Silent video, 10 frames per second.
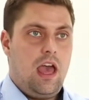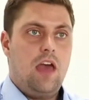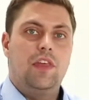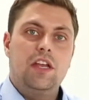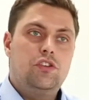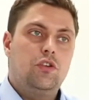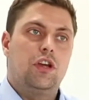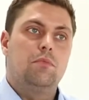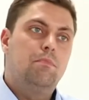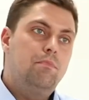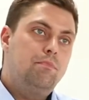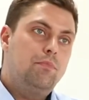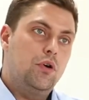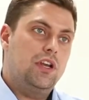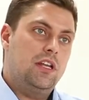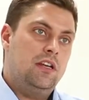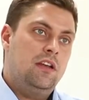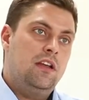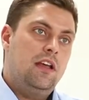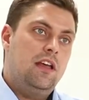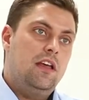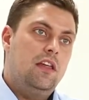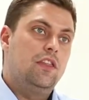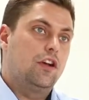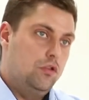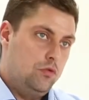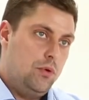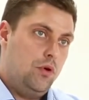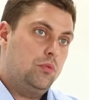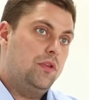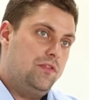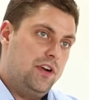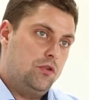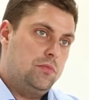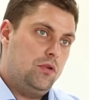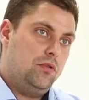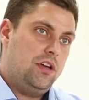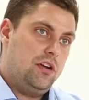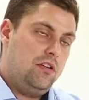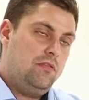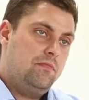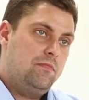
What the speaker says: And then you can put in the glue board with pheromone here.